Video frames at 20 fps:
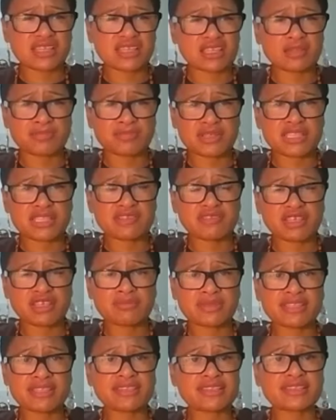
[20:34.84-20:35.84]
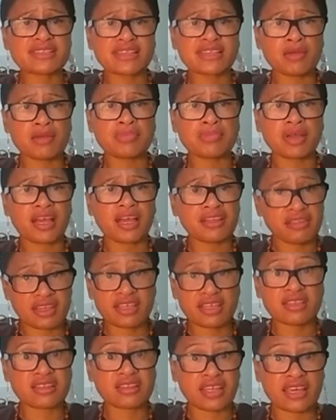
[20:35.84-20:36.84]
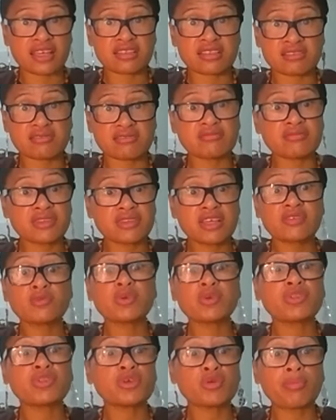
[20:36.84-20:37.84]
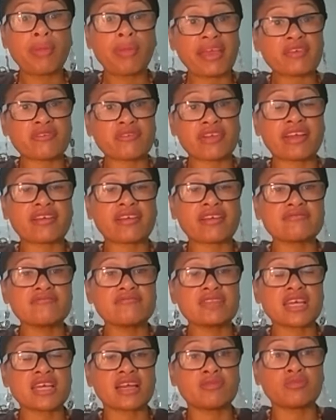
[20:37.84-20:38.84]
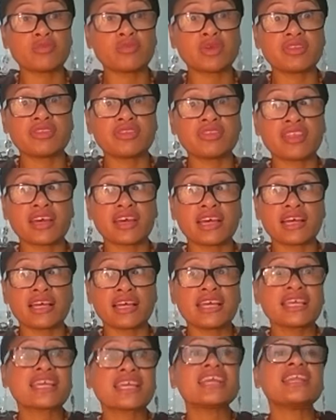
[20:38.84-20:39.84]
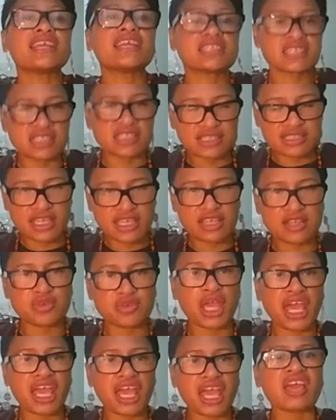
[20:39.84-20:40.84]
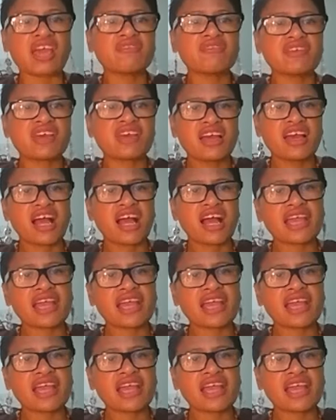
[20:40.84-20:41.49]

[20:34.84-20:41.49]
at the Pacific Business Hub. I think that with your background and with the connections that you have, I